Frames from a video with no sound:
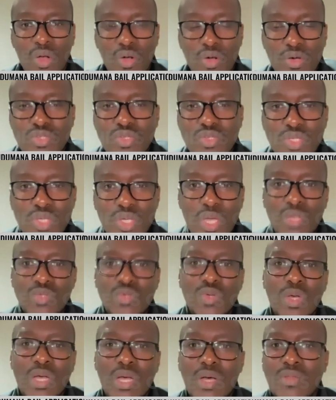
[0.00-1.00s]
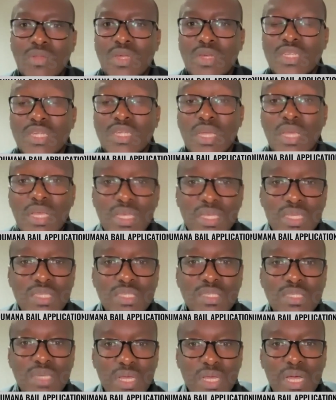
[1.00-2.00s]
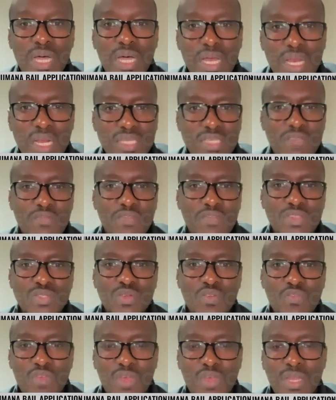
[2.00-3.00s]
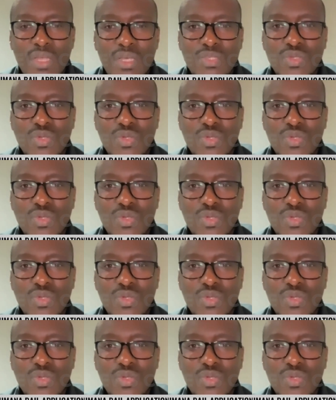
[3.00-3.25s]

Also, take into account that she is regarded as a first offender.